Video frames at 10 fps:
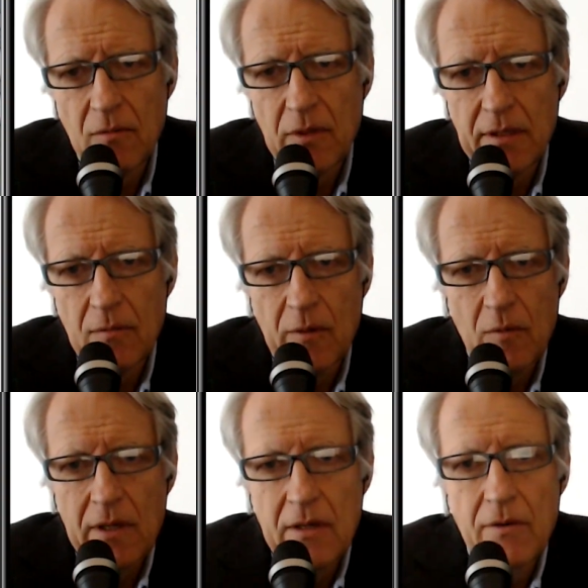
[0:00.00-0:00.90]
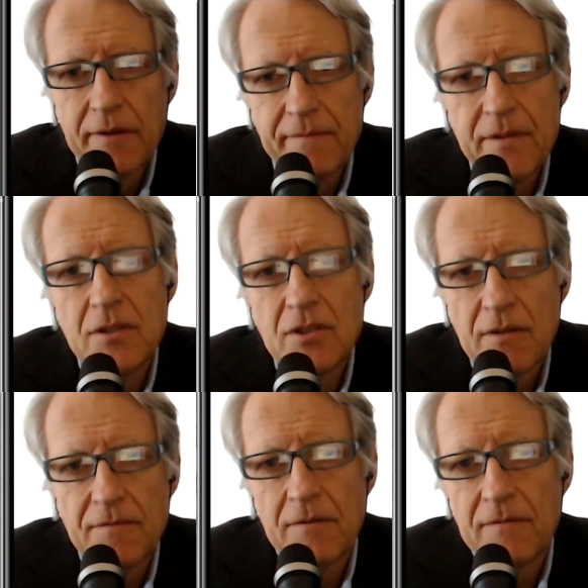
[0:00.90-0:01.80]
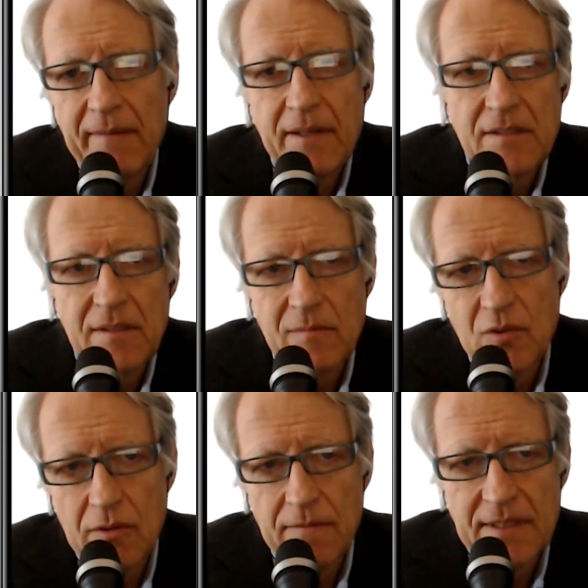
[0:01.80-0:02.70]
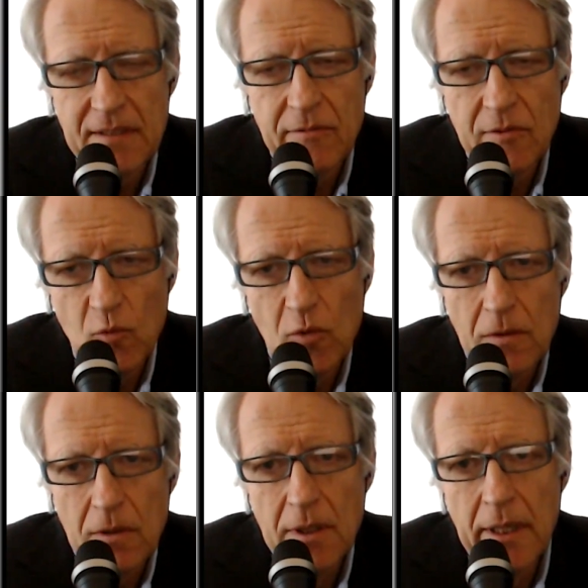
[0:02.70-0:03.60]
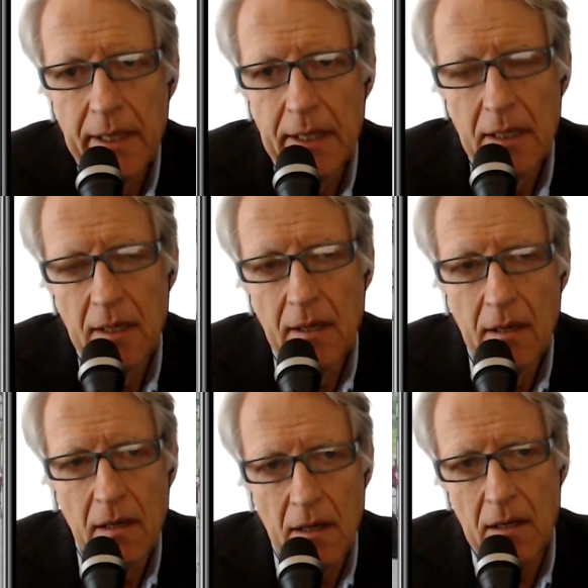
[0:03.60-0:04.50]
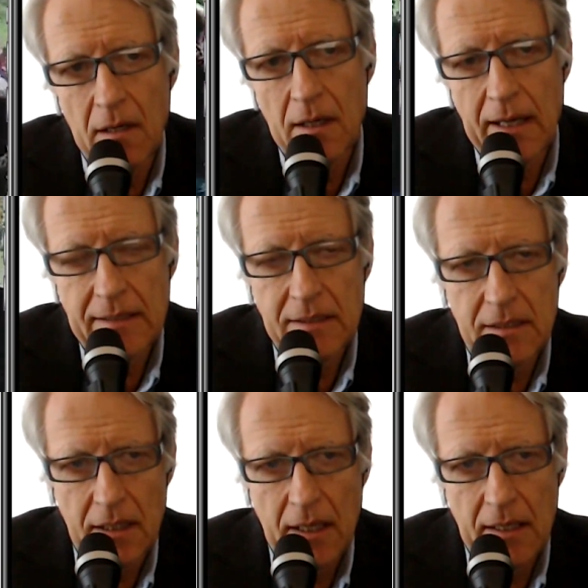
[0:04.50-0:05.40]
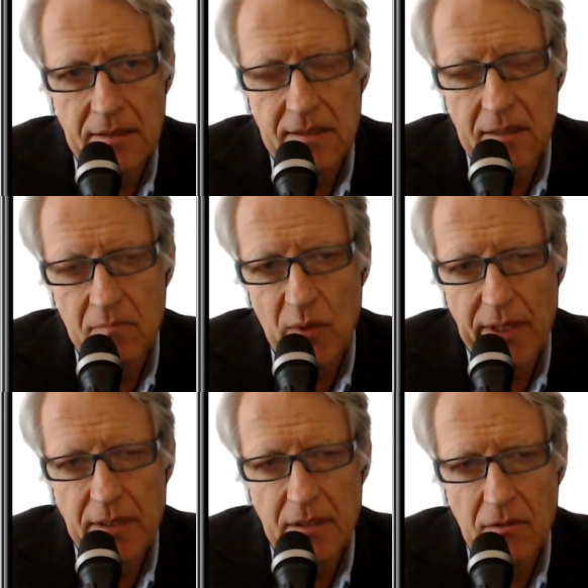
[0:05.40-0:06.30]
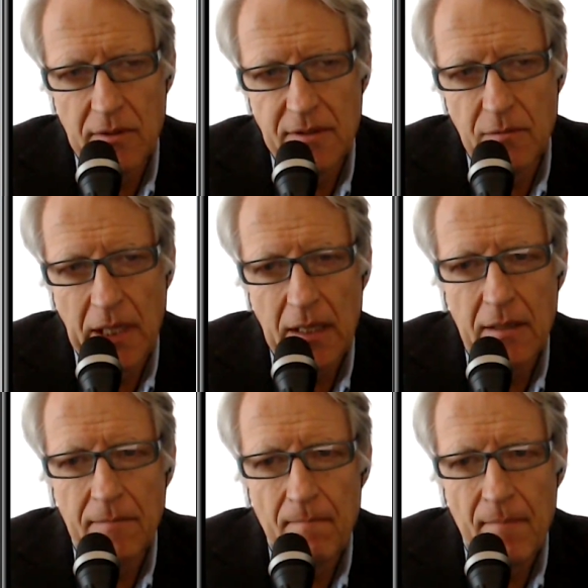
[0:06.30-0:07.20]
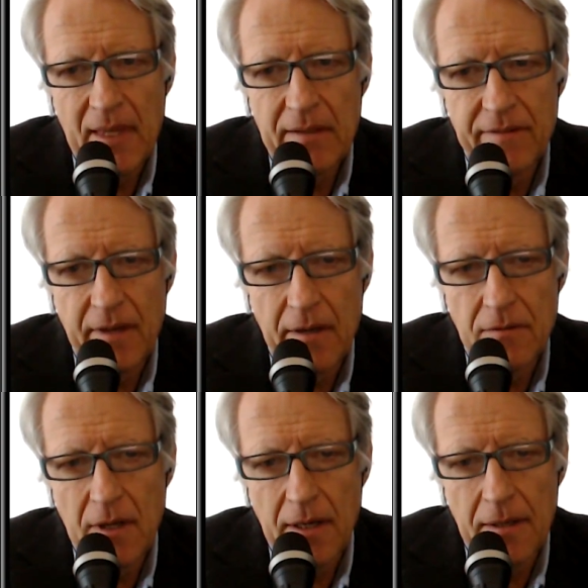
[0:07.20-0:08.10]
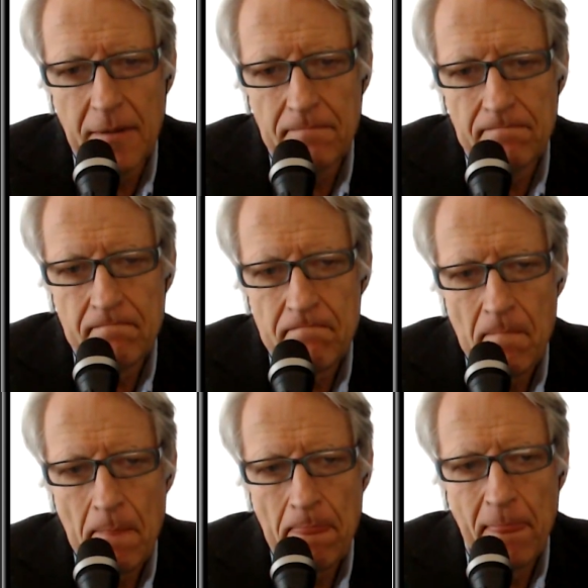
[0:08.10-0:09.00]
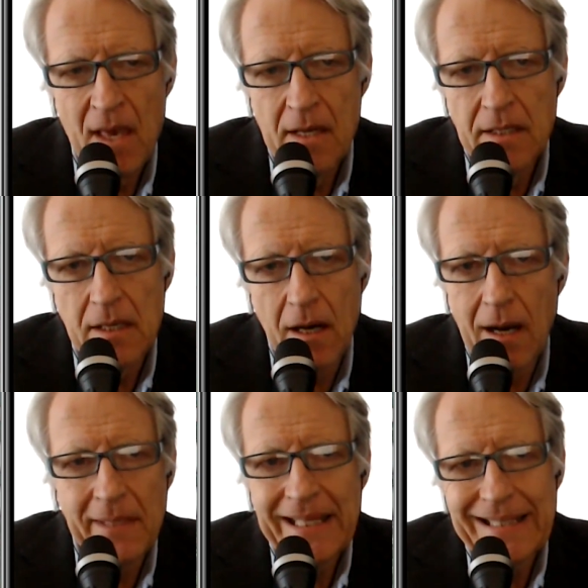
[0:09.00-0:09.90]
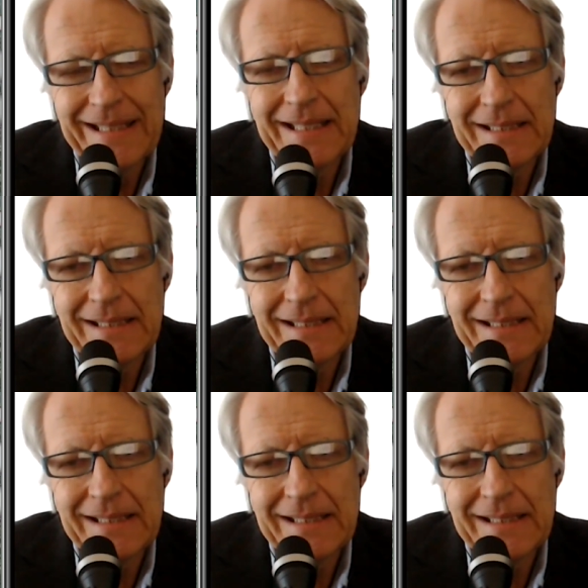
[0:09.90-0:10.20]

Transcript: we were on the verge of having some sort of a civil war at some point last week. So yeah, I mean,